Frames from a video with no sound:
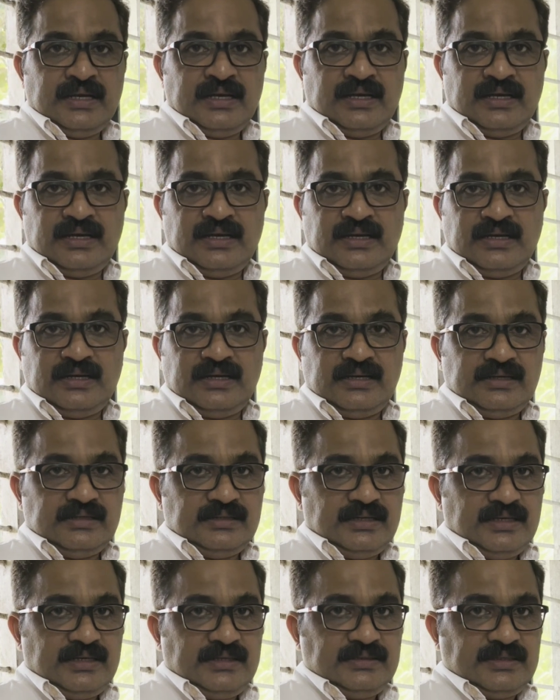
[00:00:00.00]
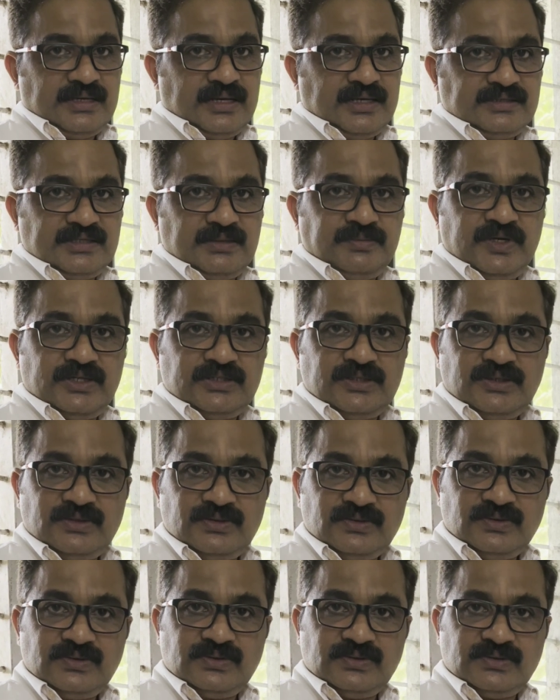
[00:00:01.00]
That is, ask the patient
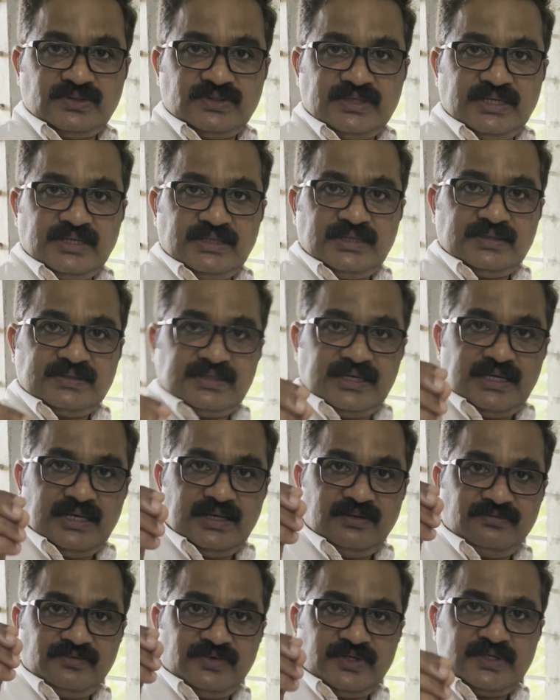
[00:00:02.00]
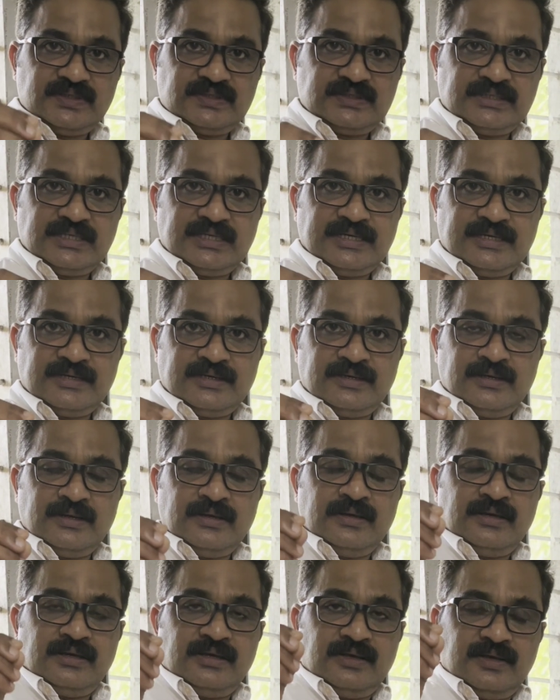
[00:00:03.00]
to say the same words,
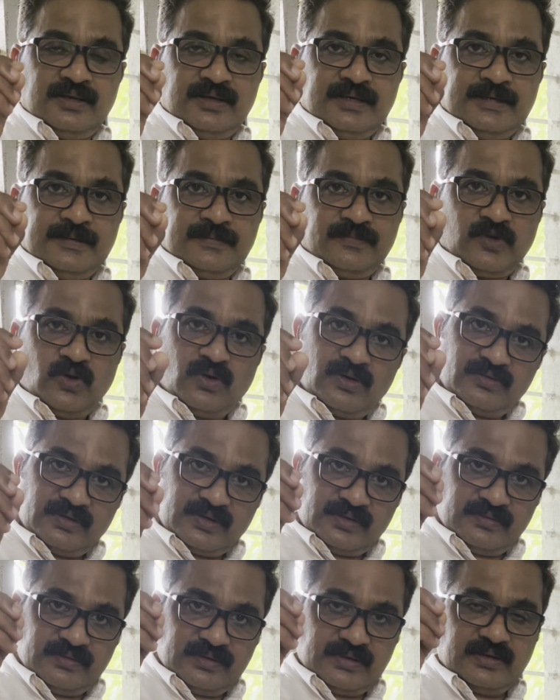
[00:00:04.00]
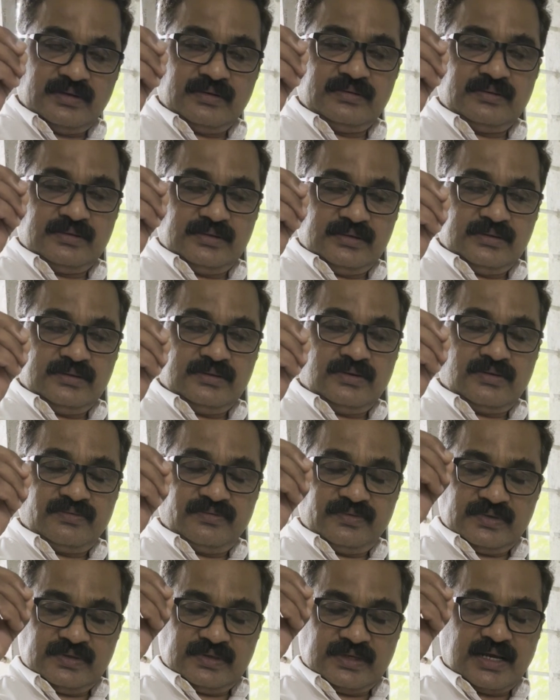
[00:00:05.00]
or
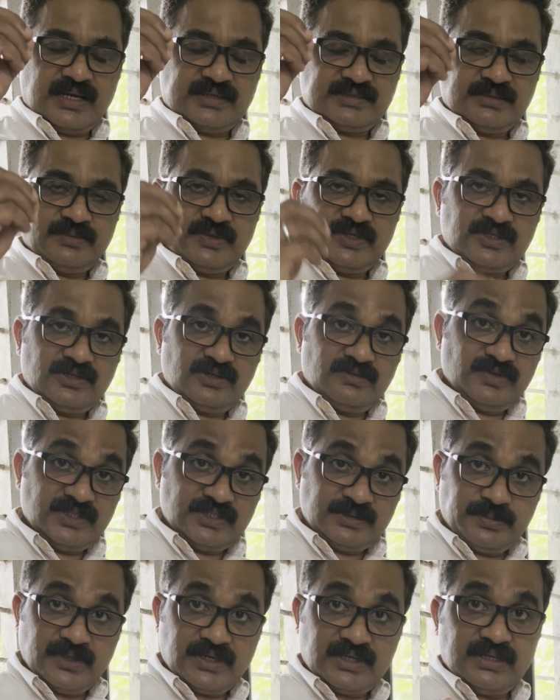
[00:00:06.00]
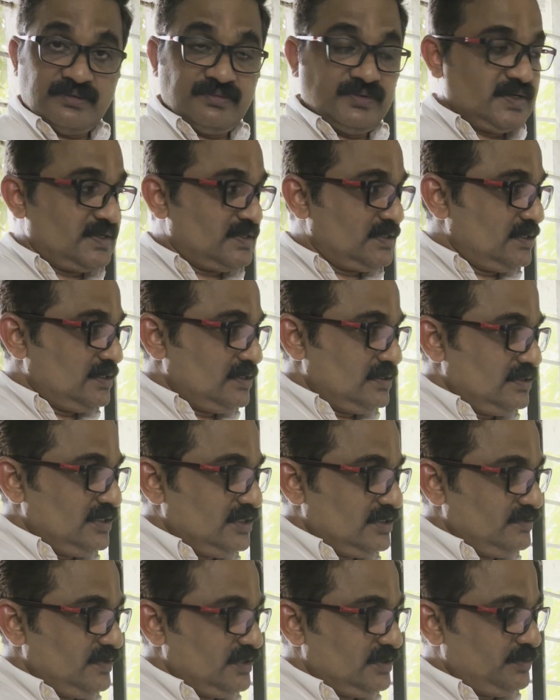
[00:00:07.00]
ask the patient to whisper the words.
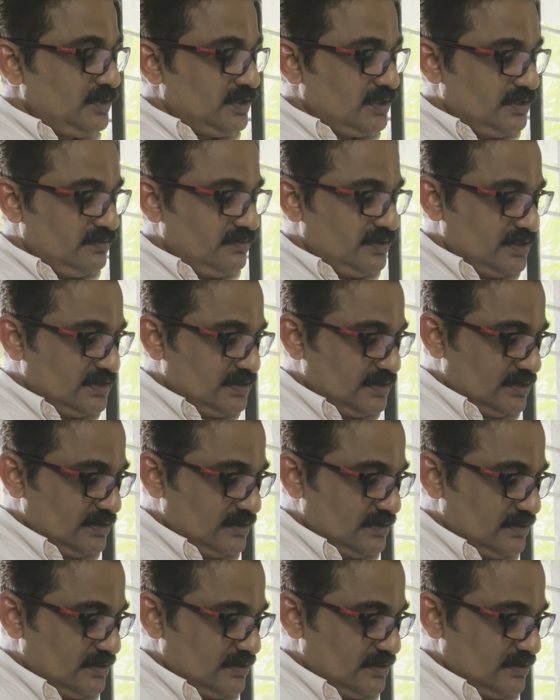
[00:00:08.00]
Just whisper the words.